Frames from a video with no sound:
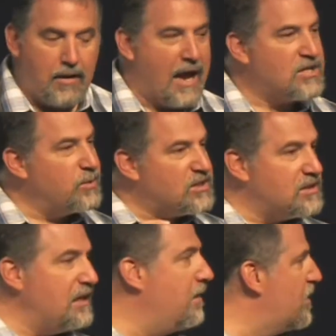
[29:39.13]
as we
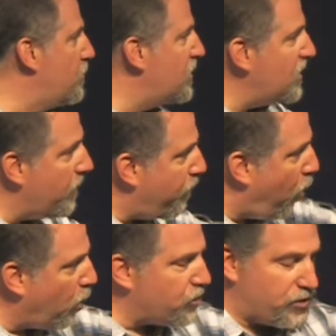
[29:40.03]
see him, as we see a
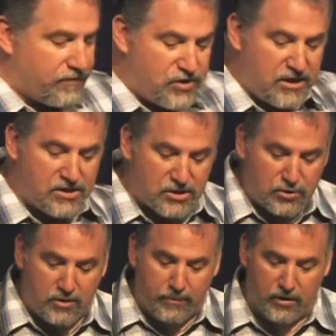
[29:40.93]
portrait of Jesus
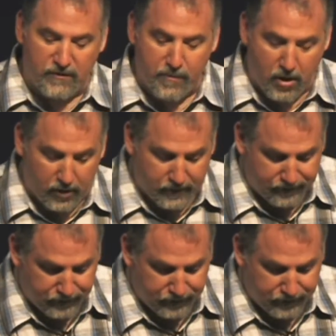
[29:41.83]
through the book of Mark.